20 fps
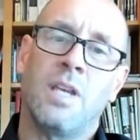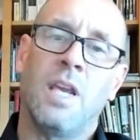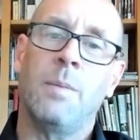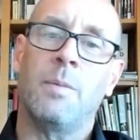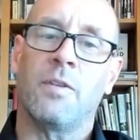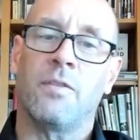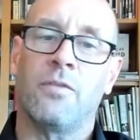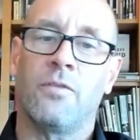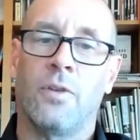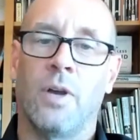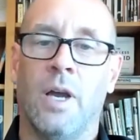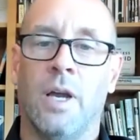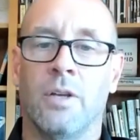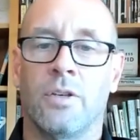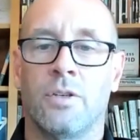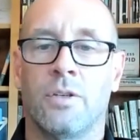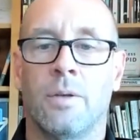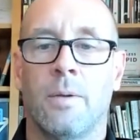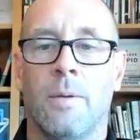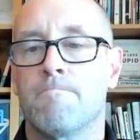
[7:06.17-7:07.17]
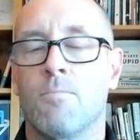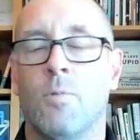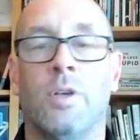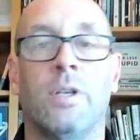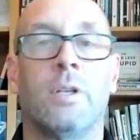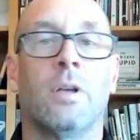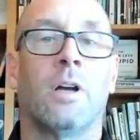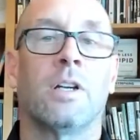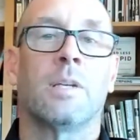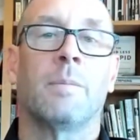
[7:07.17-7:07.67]
keep it fresh. We
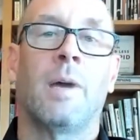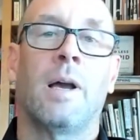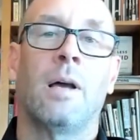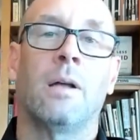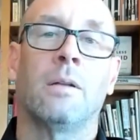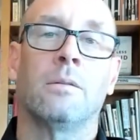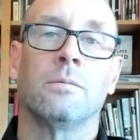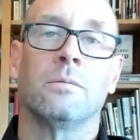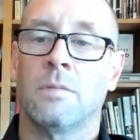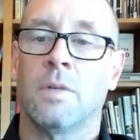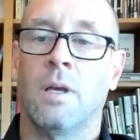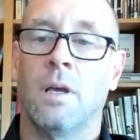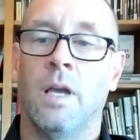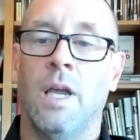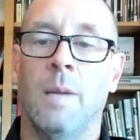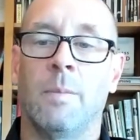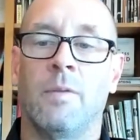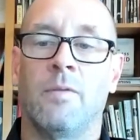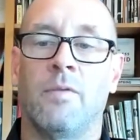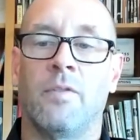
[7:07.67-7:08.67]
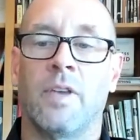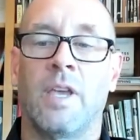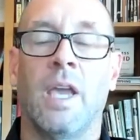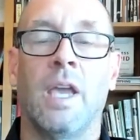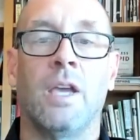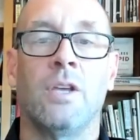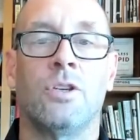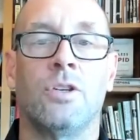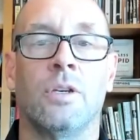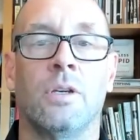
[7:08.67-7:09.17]
talked about
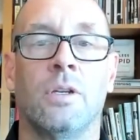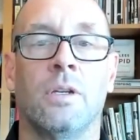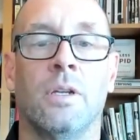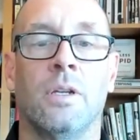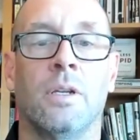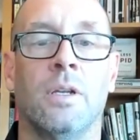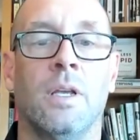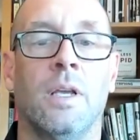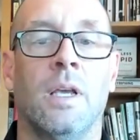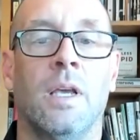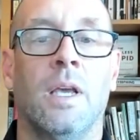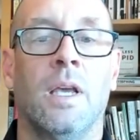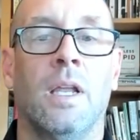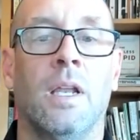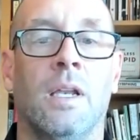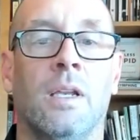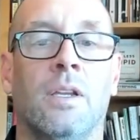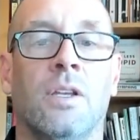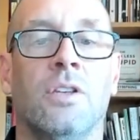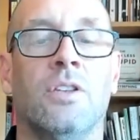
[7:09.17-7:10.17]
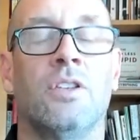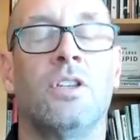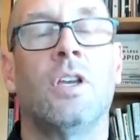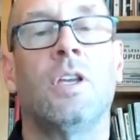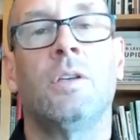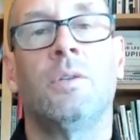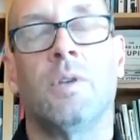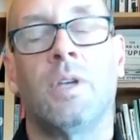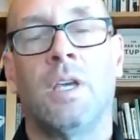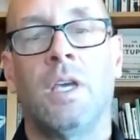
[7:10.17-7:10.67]
amplification and
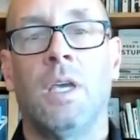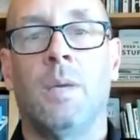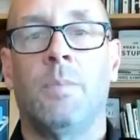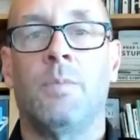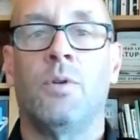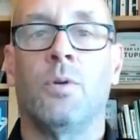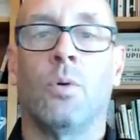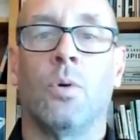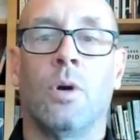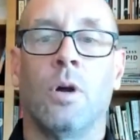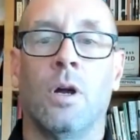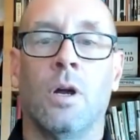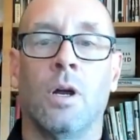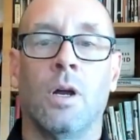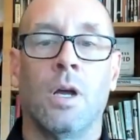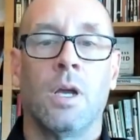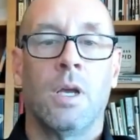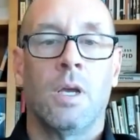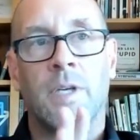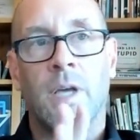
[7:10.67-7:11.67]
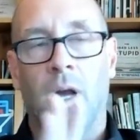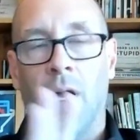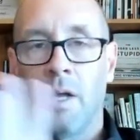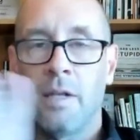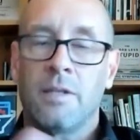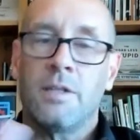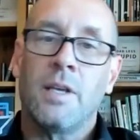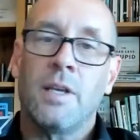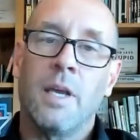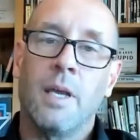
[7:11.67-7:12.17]
continue to keep your
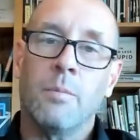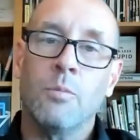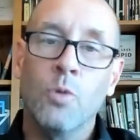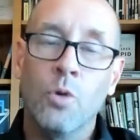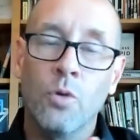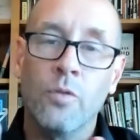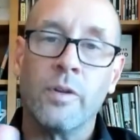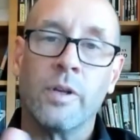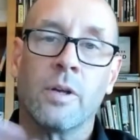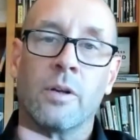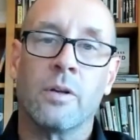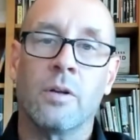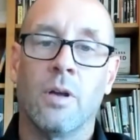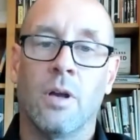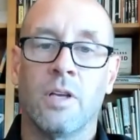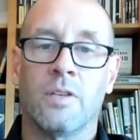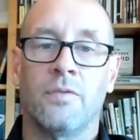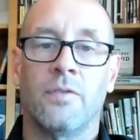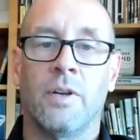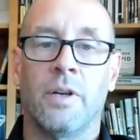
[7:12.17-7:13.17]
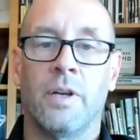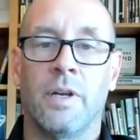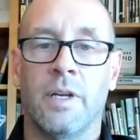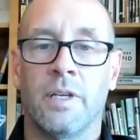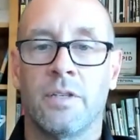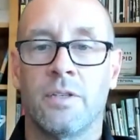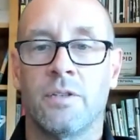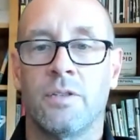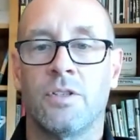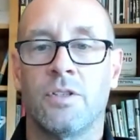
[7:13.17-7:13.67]
content moving across
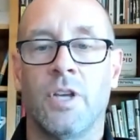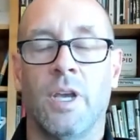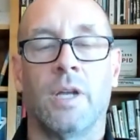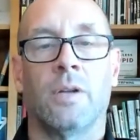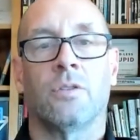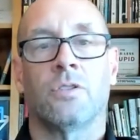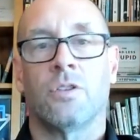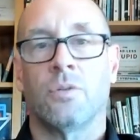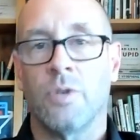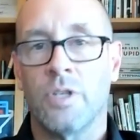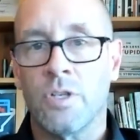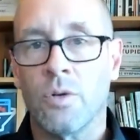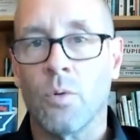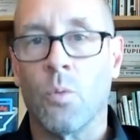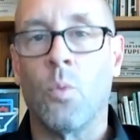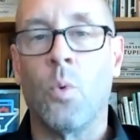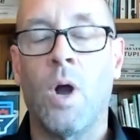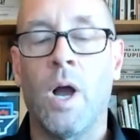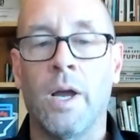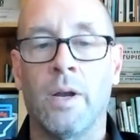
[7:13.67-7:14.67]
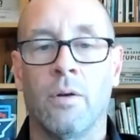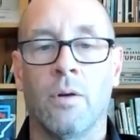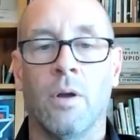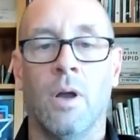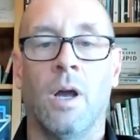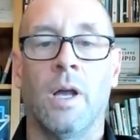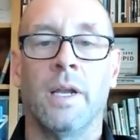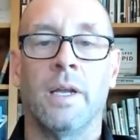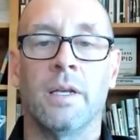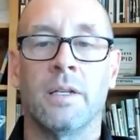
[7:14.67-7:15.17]
various channels to reach a wider
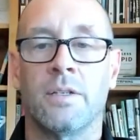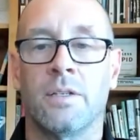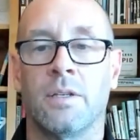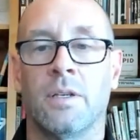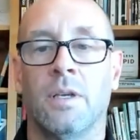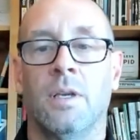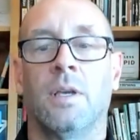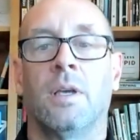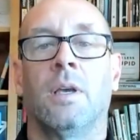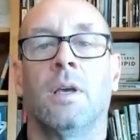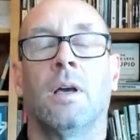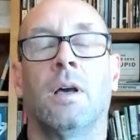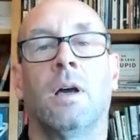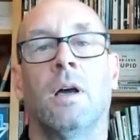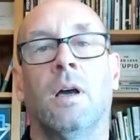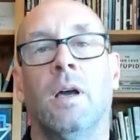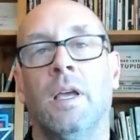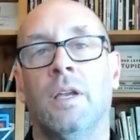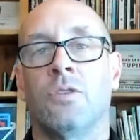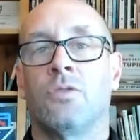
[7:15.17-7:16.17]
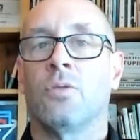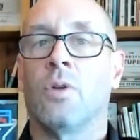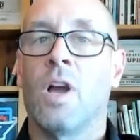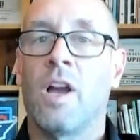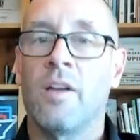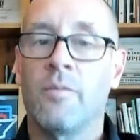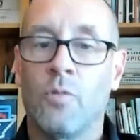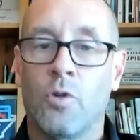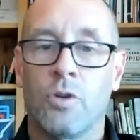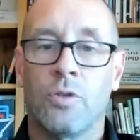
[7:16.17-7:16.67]
audience and
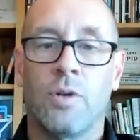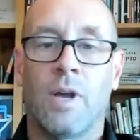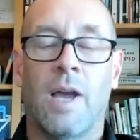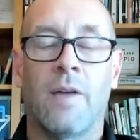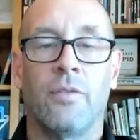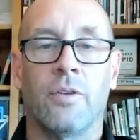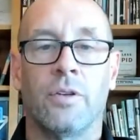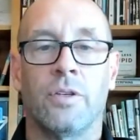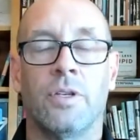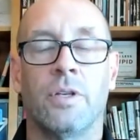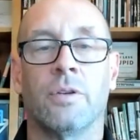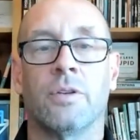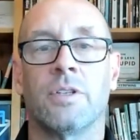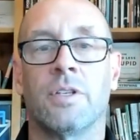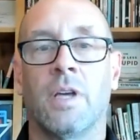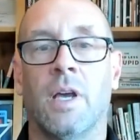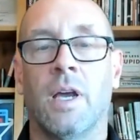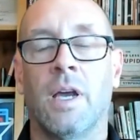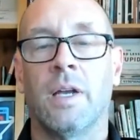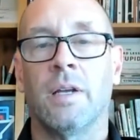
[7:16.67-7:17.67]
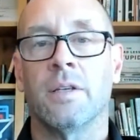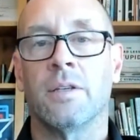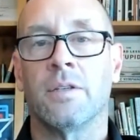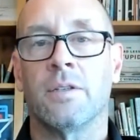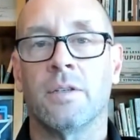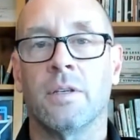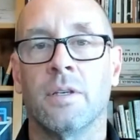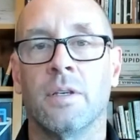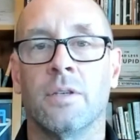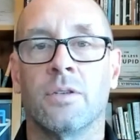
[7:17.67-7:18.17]
drive more traffic to your site
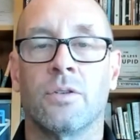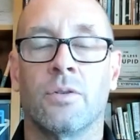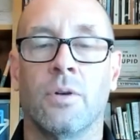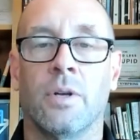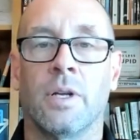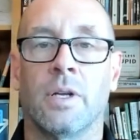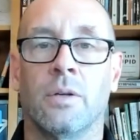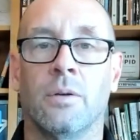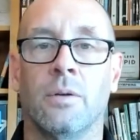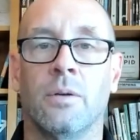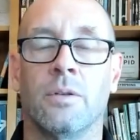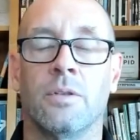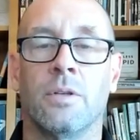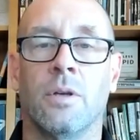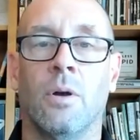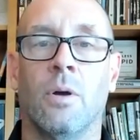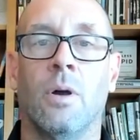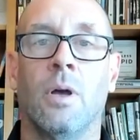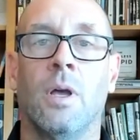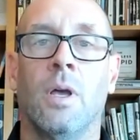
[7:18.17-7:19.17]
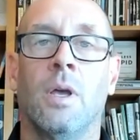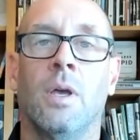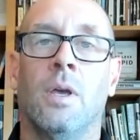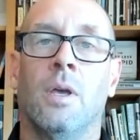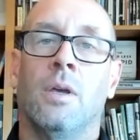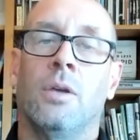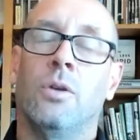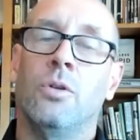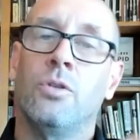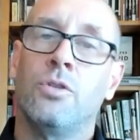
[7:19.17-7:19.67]
is critical. So
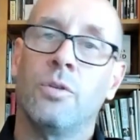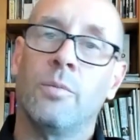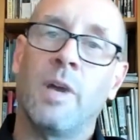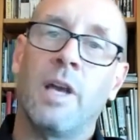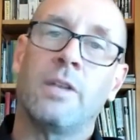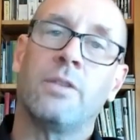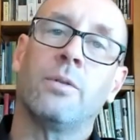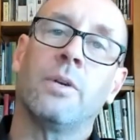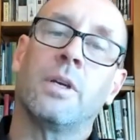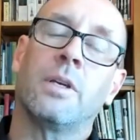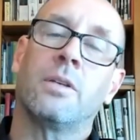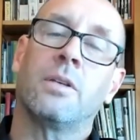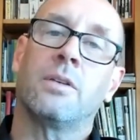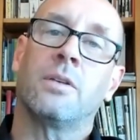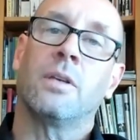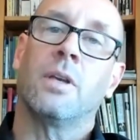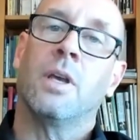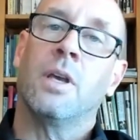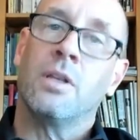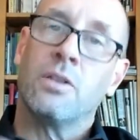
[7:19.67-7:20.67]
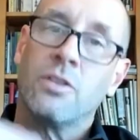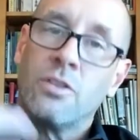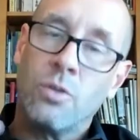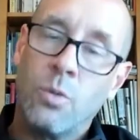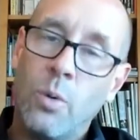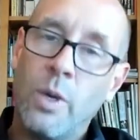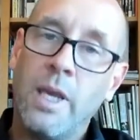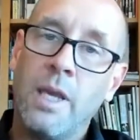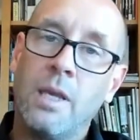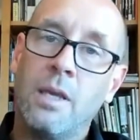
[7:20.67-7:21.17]
use your metrics,
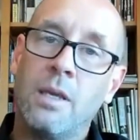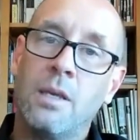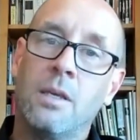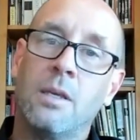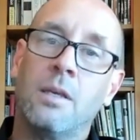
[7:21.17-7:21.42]
tweak,